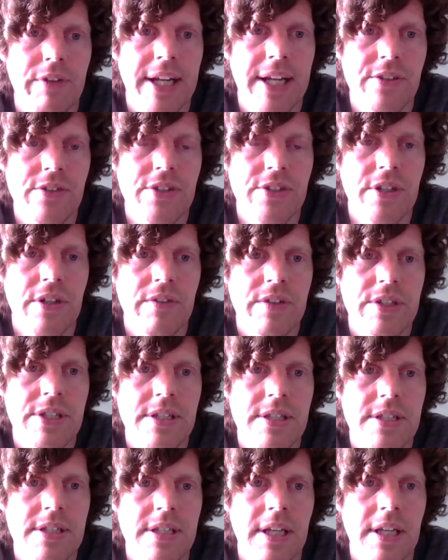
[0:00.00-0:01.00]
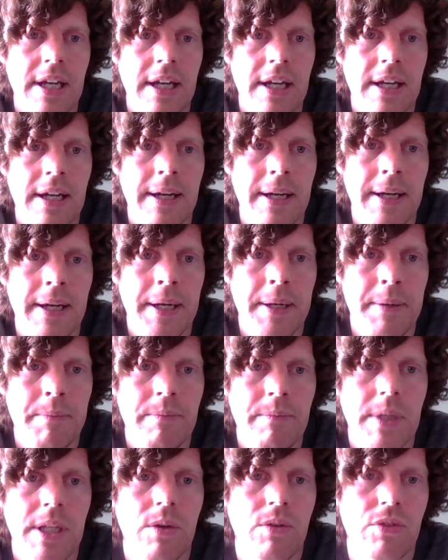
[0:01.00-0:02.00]
financial services,
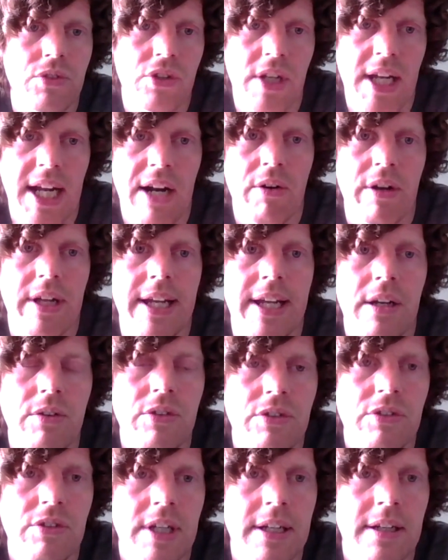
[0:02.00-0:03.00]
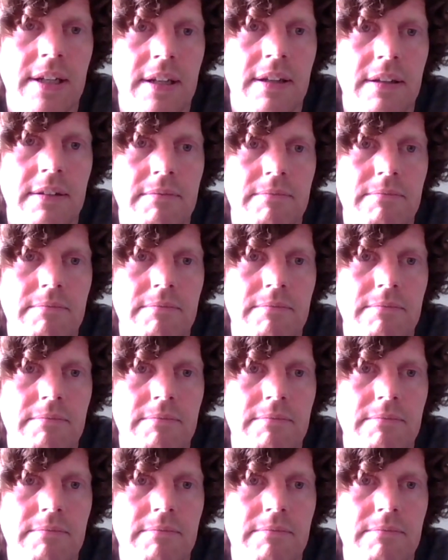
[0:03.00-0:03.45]
um, you know, to carry out uh,